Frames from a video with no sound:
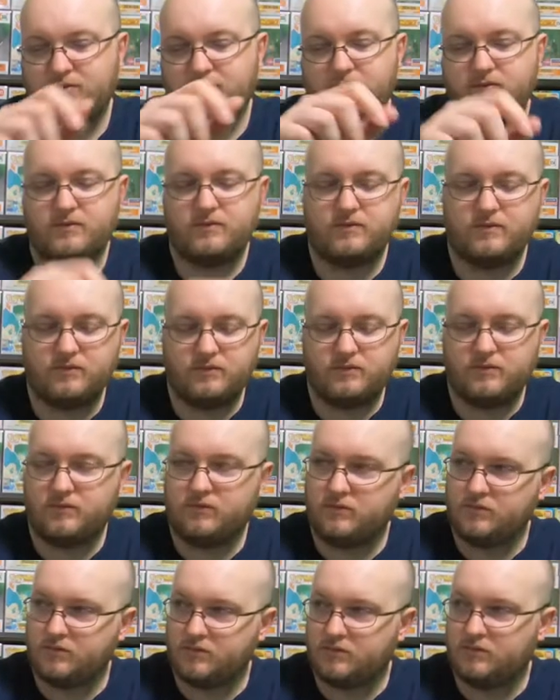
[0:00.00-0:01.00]

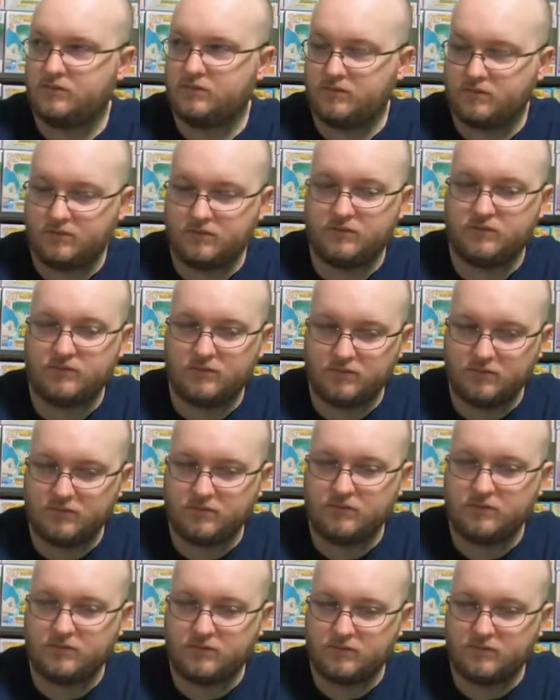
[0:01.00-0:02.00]

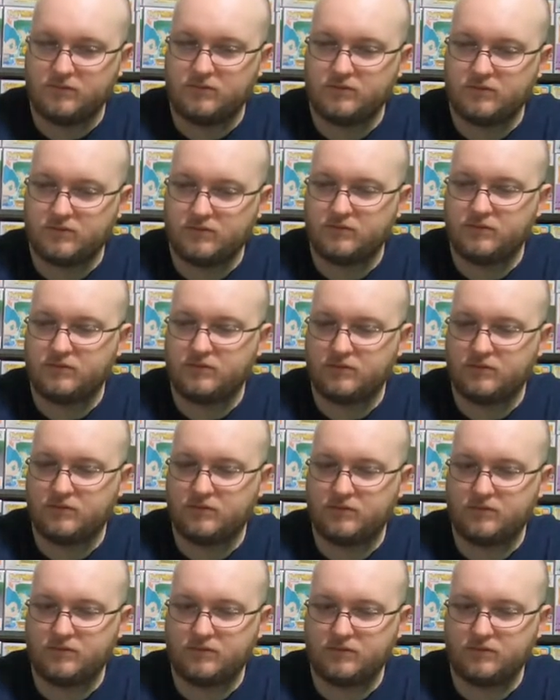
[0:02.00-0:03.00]

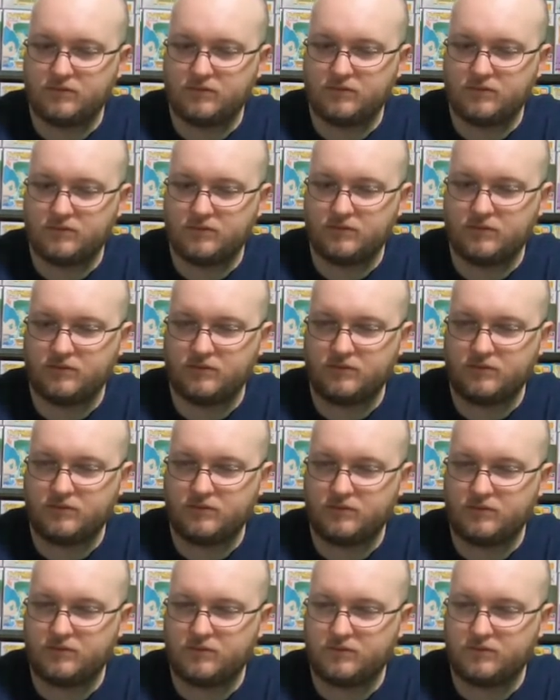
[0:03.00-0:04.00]

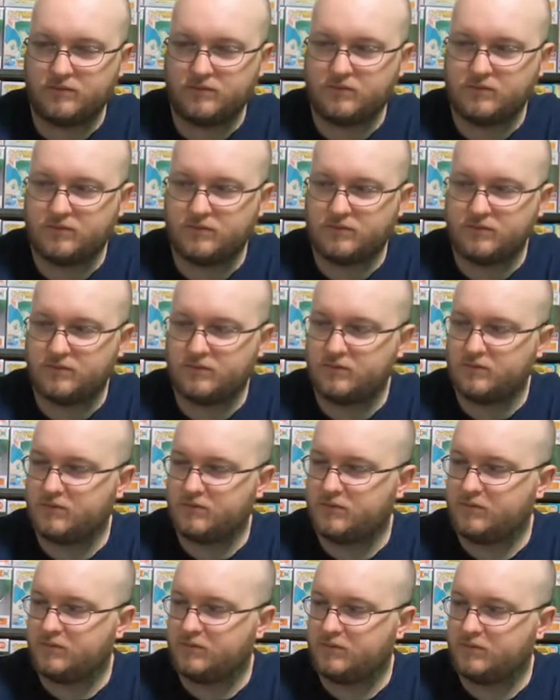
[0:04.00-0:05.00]

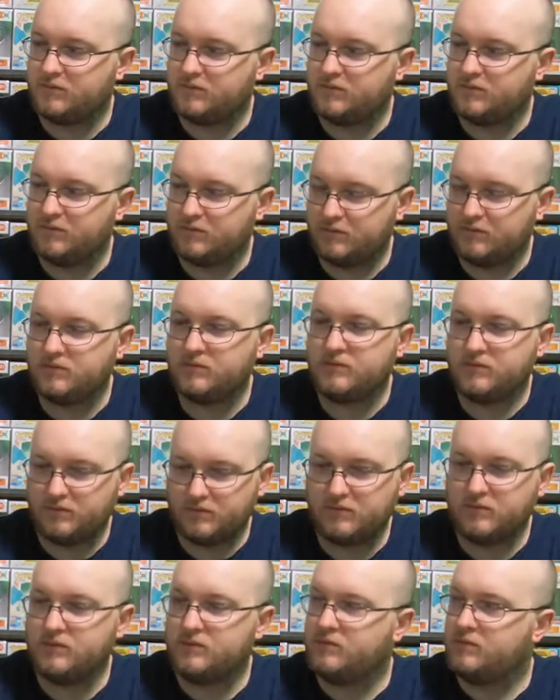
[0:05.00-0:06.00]

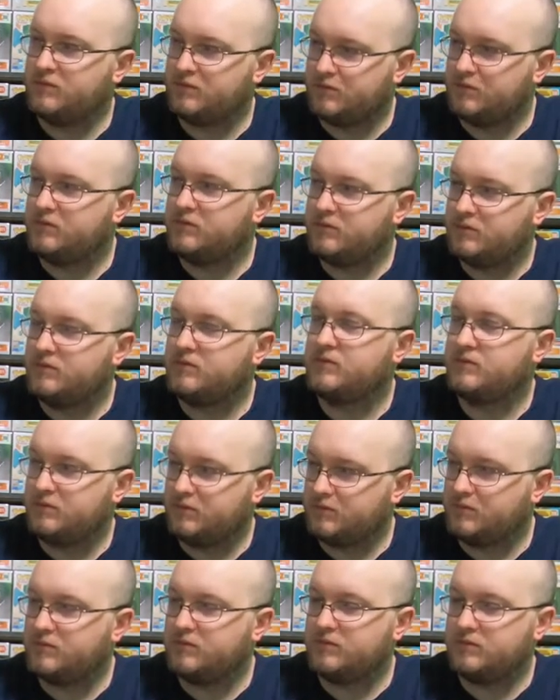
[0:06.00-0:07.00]

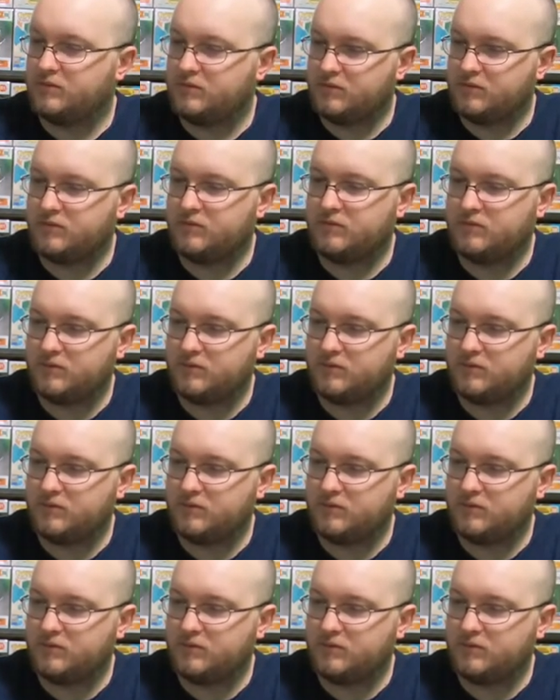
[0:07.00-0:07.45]
(silent)